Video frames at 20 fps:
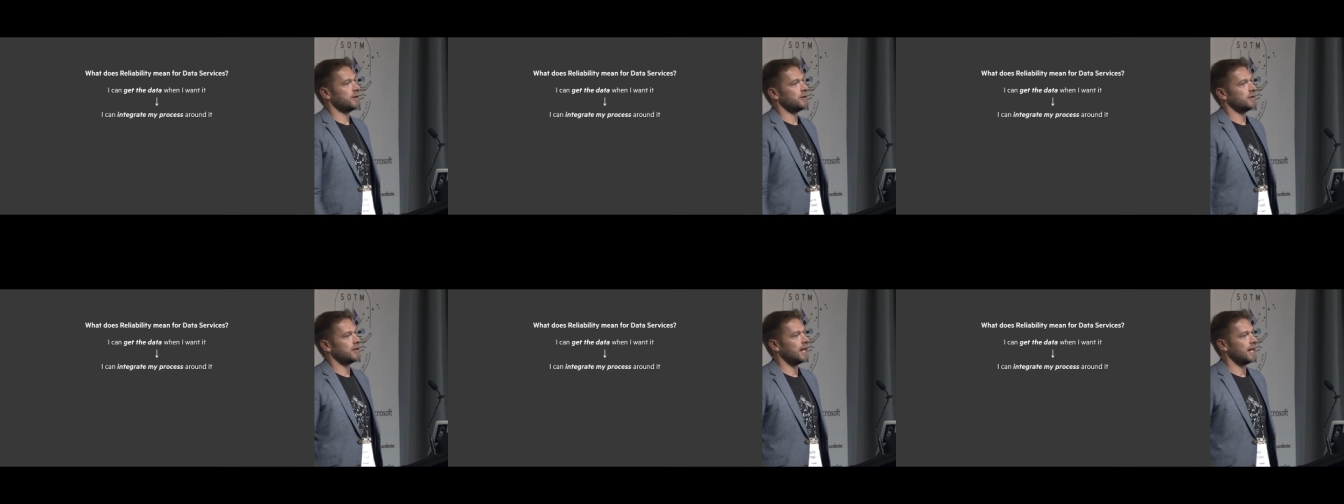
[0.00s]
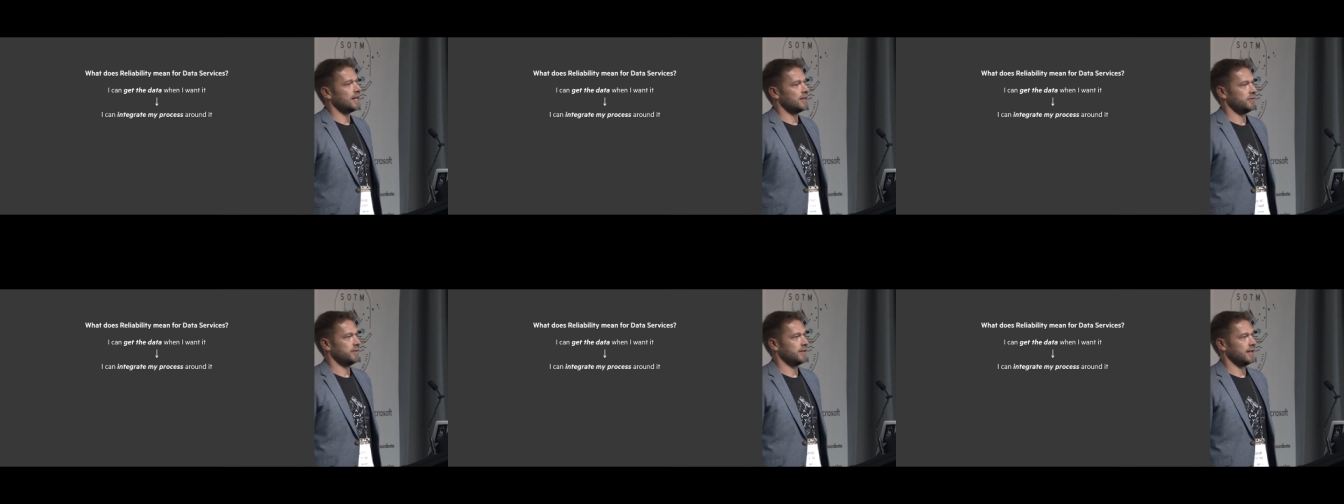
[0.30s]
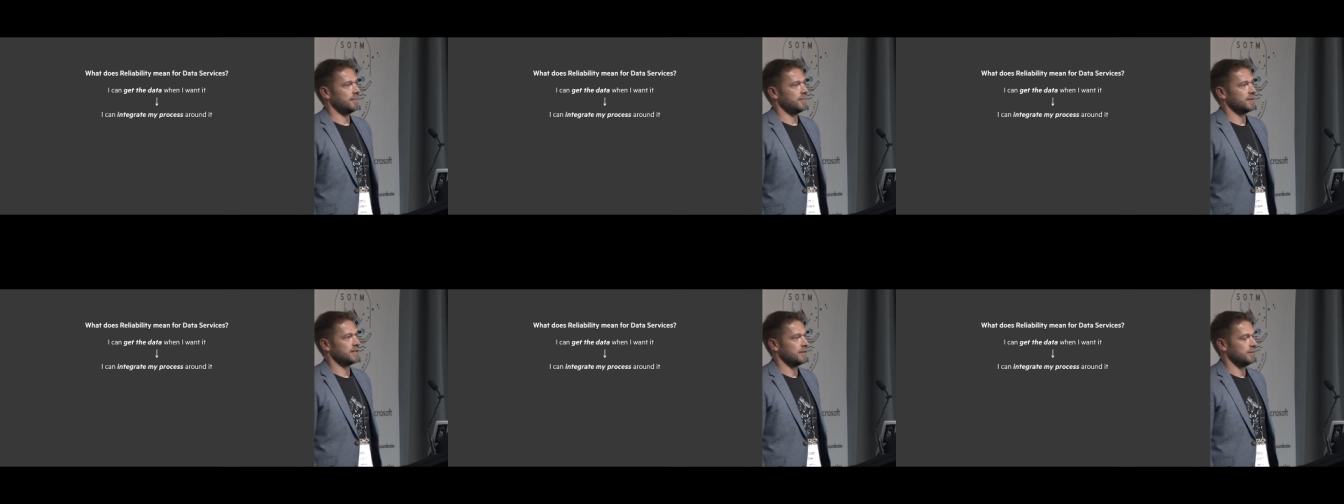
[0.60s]
don't like doing
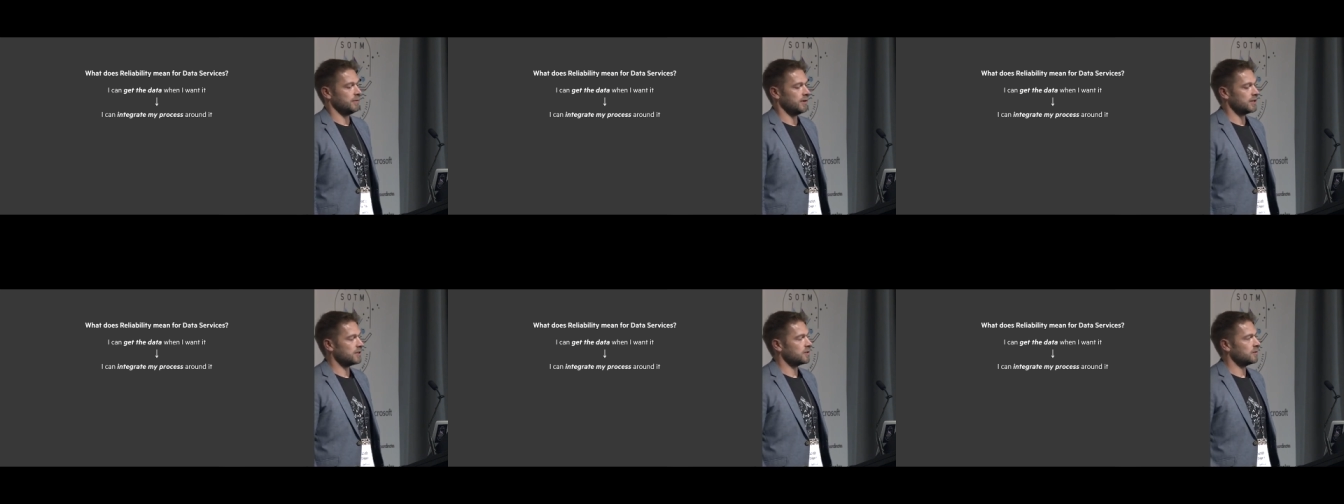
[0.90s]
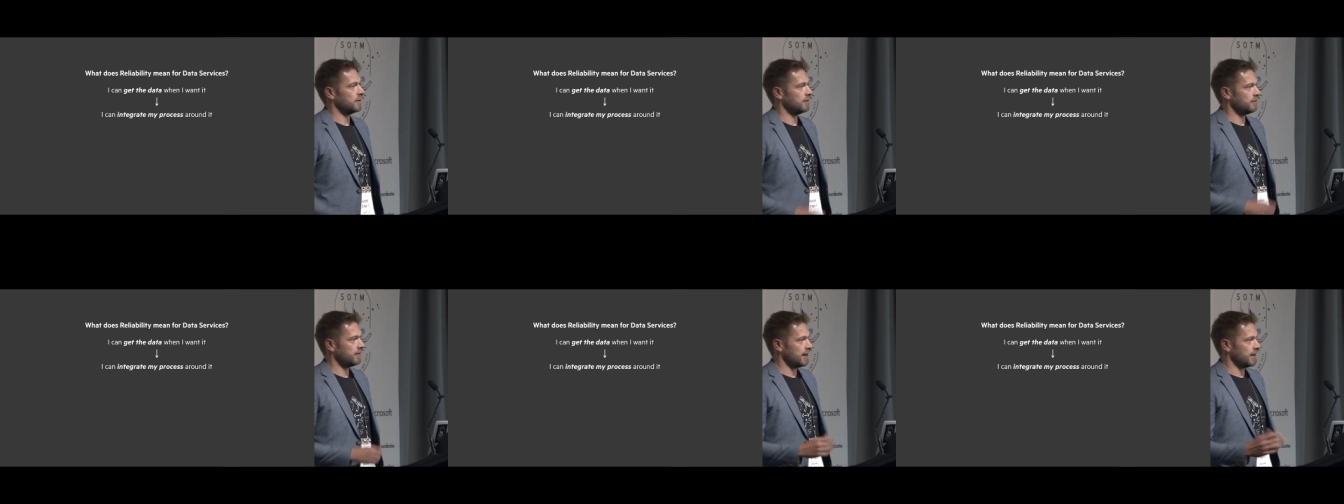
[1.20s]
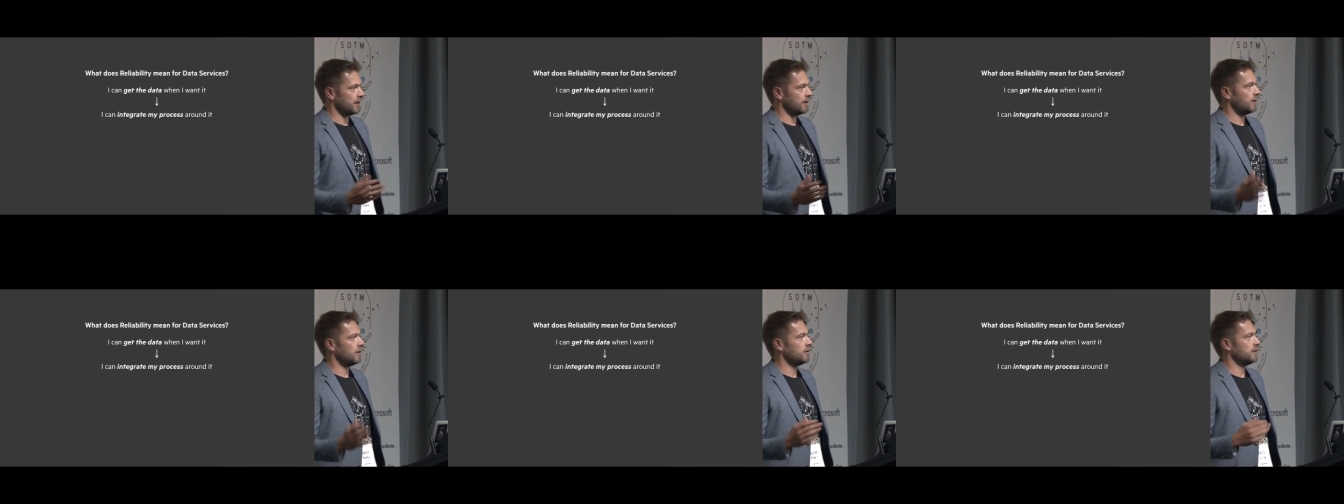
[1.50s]
that busy work, so we
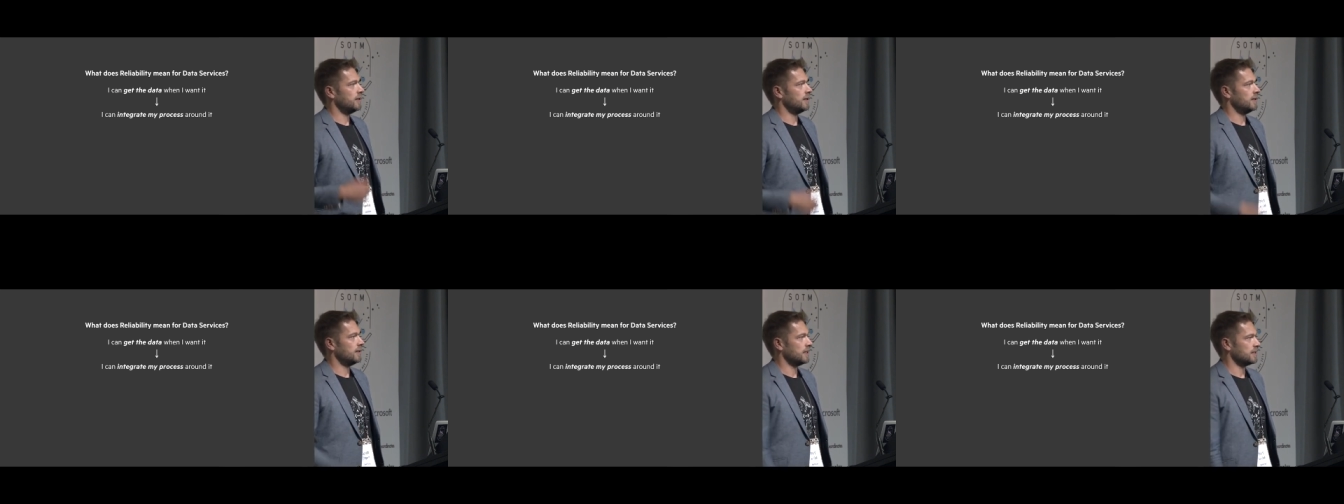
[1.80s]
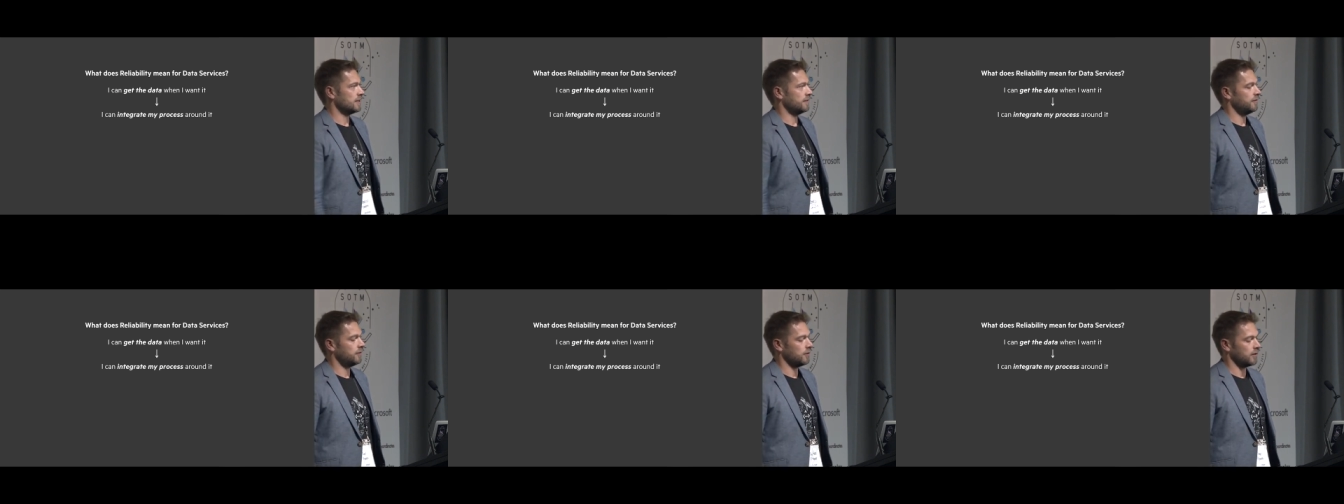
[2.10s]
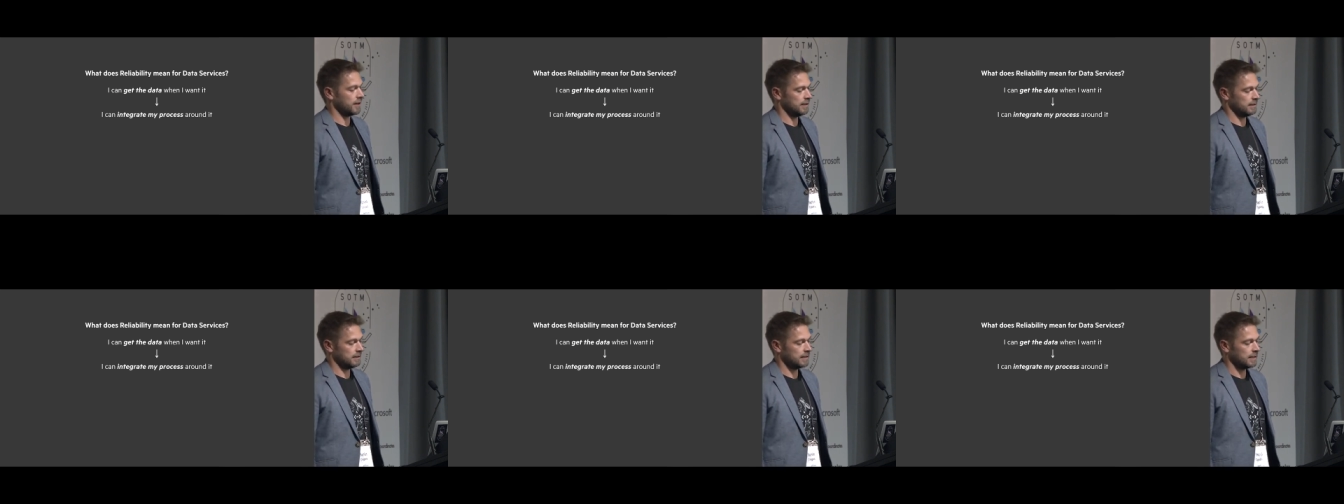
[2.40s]
write code that does it
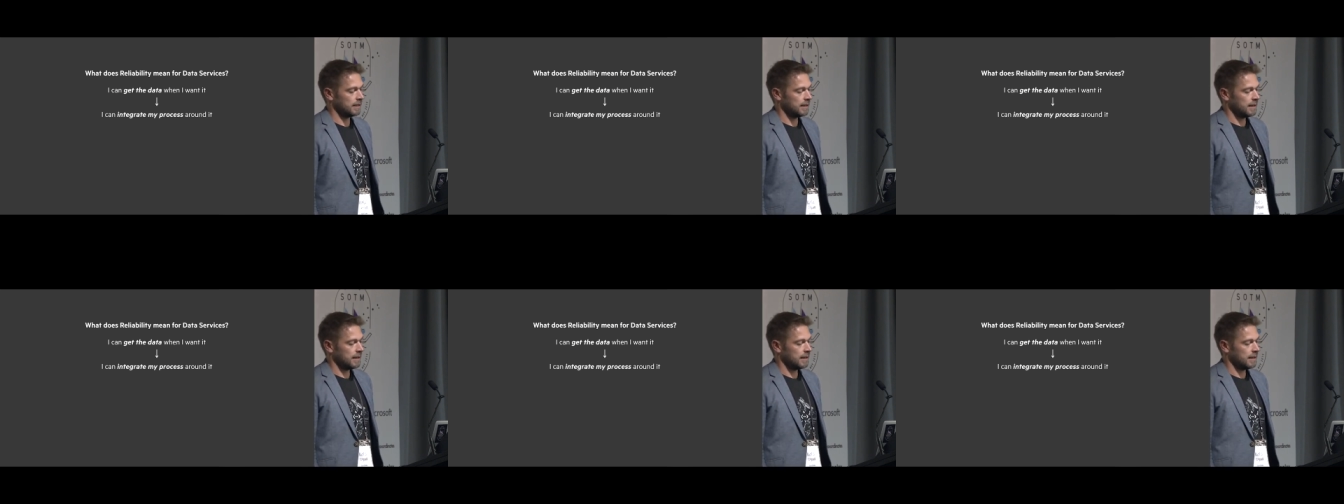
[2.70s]
for us.